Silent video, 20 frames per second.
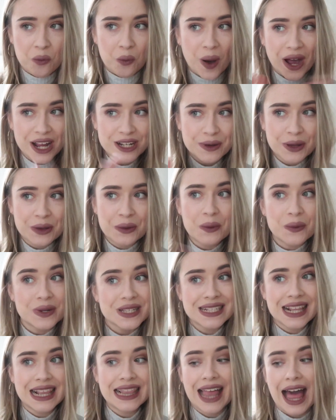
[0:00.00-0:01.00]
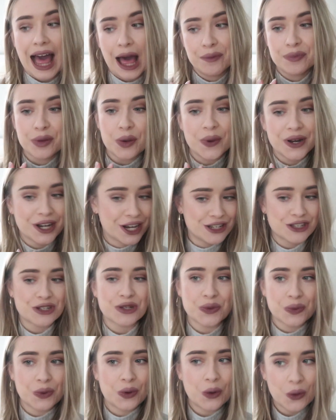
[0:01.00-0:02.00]
why do I always clap when I
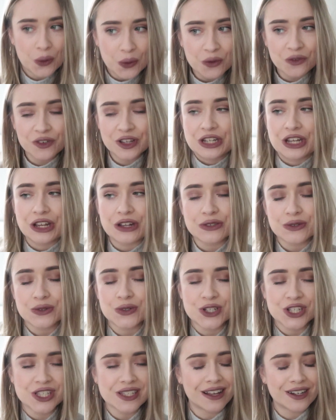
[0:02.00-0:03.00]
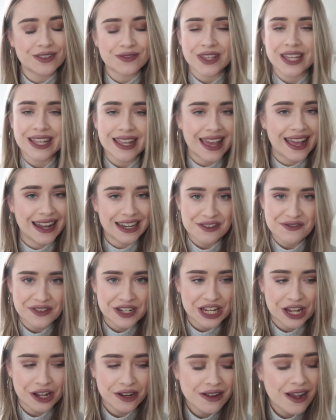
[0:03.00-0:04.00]
do haul videos or just kind of like any
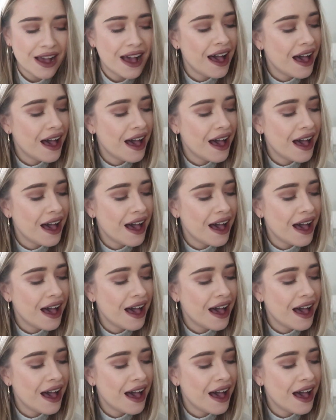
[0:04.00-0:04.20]
video?